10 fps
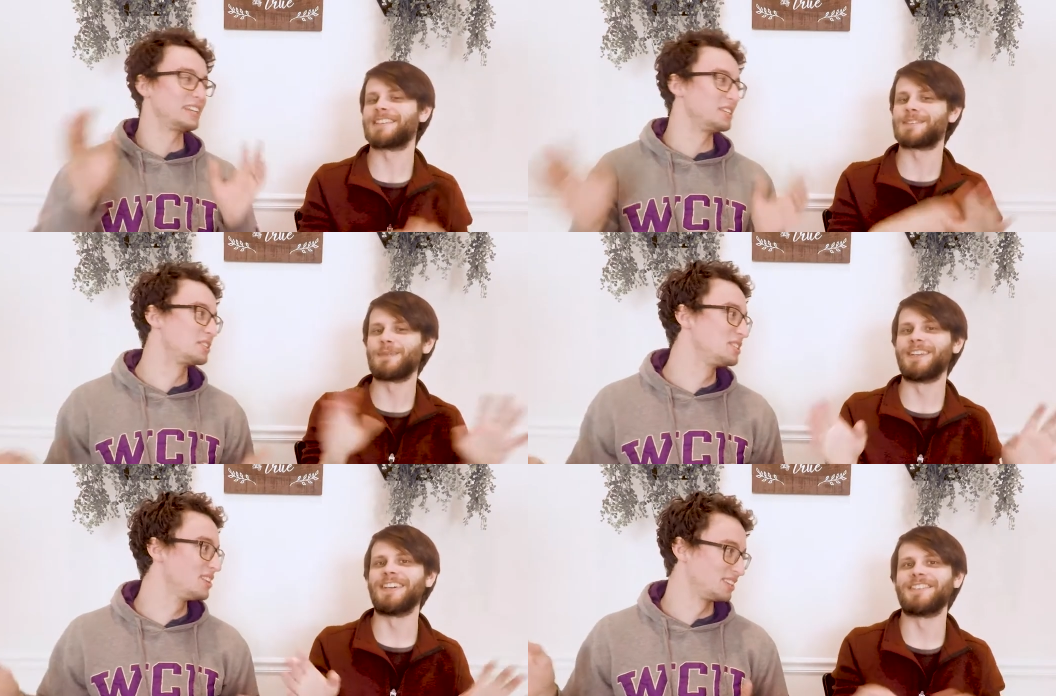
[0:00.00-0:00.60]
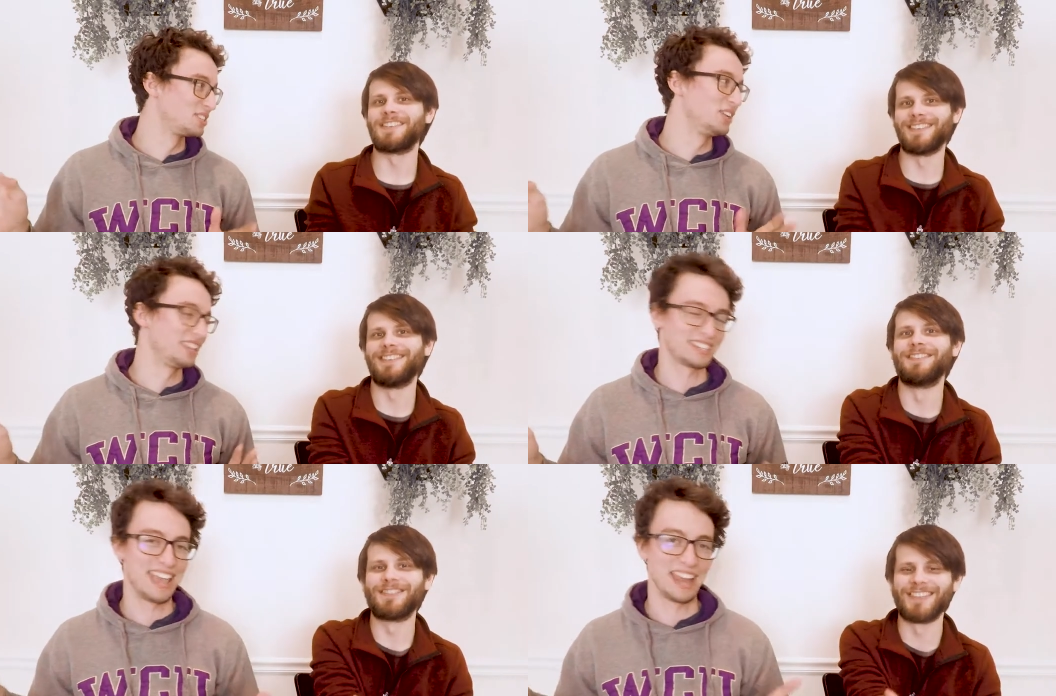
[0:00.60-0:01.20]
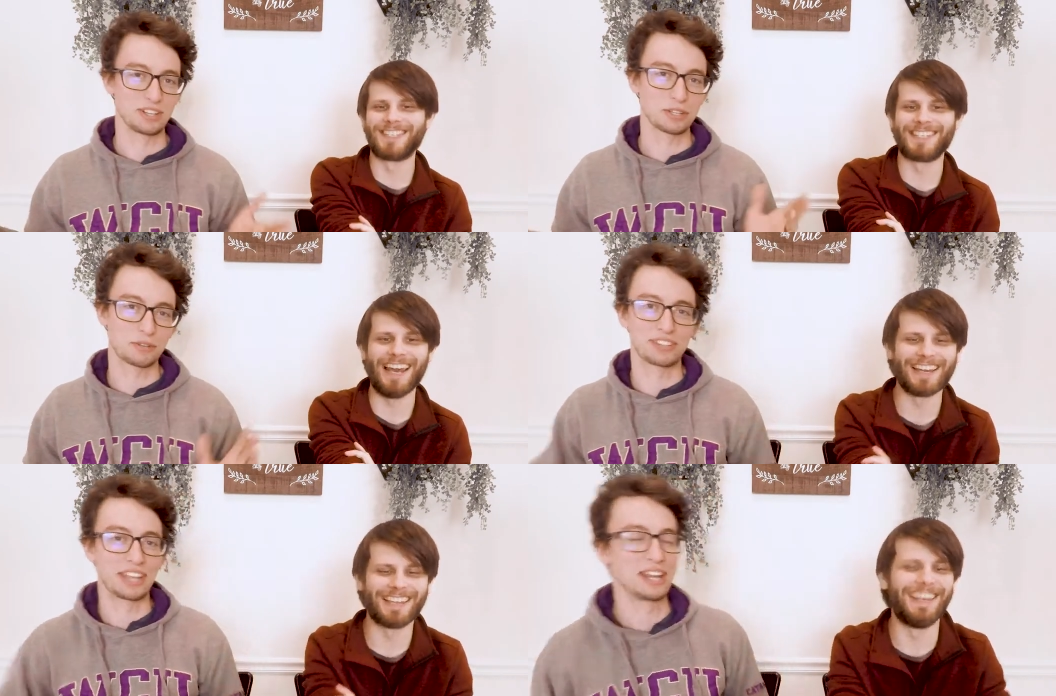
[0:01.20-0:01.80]
Speaker 1: The explanation.
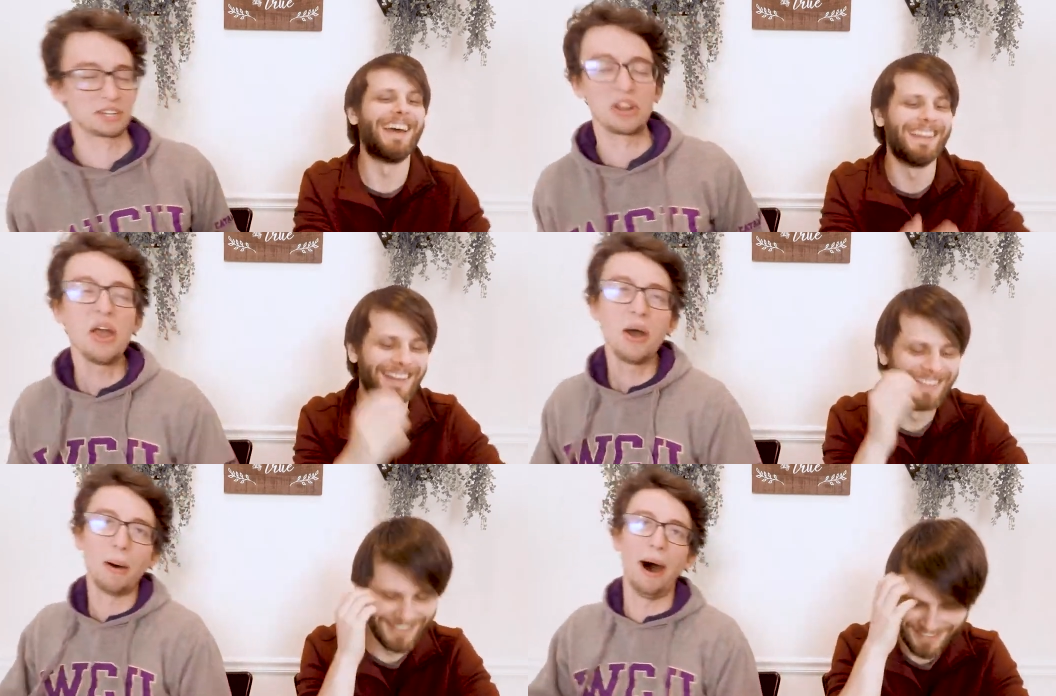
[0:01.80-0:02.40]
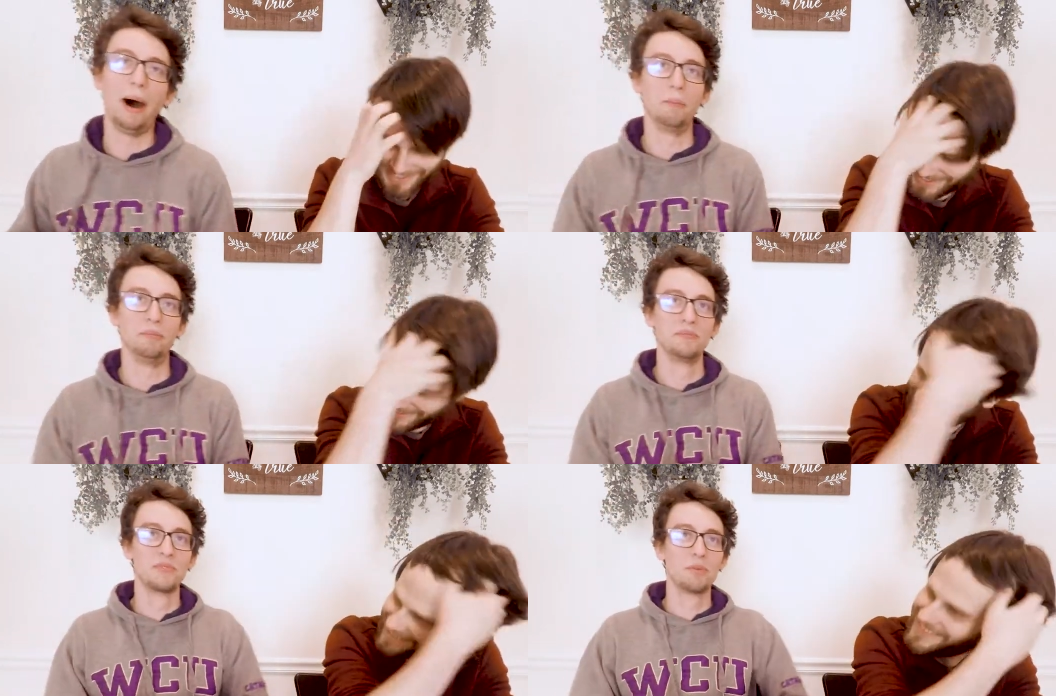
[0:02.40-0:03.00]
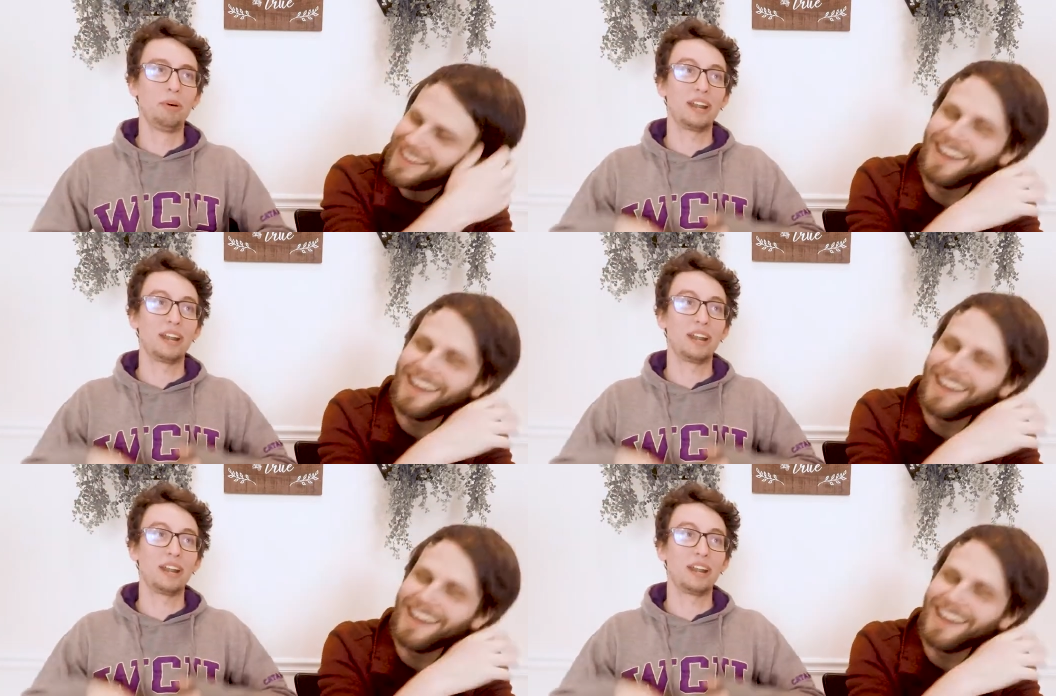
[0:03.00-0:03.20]
Justification. Yeah. But